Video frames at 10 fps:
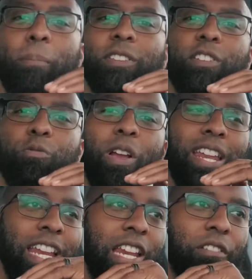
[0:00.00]
into the
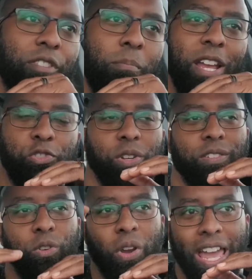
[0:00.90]
red in any of the
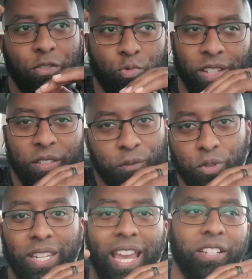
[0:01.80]
metrics, you're at risk
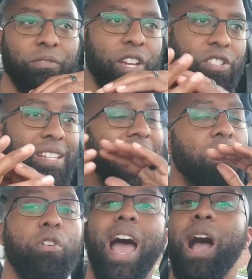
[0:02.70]
for deactivation. I
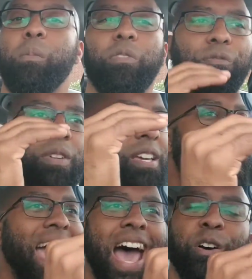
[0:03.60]
don't know
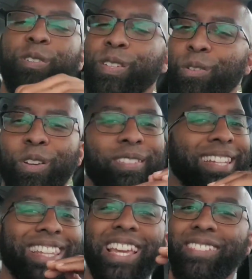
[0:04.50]
how
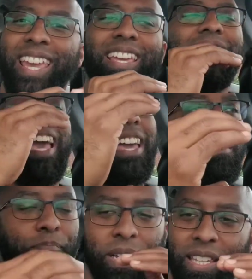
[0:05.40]
seriously they take that,
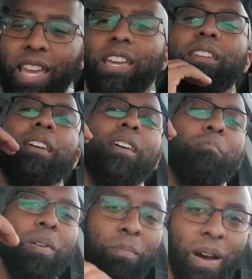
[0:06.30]
but again,
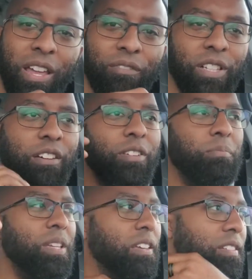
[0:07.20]
be mindful of it,
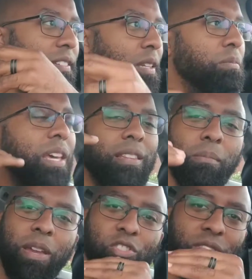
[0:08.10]
because it seems like
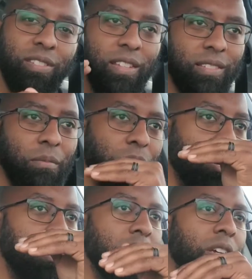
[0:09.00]
the metrics thing is something
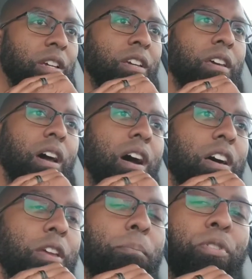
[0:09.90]

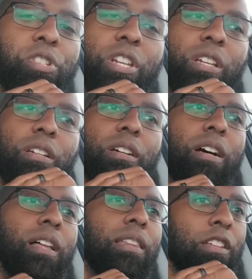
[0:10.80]
they're pushing
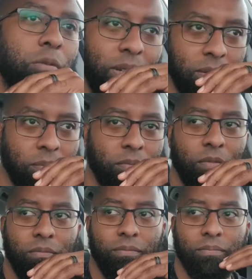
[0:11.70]
a little bit
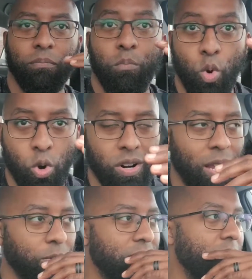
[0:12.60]
more,
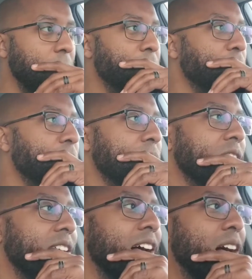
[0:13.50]
I would say.
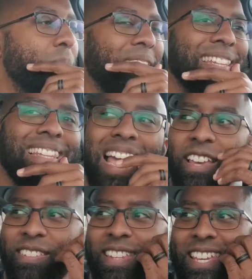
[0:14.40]
And the
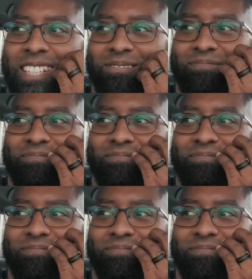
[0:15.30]
last thing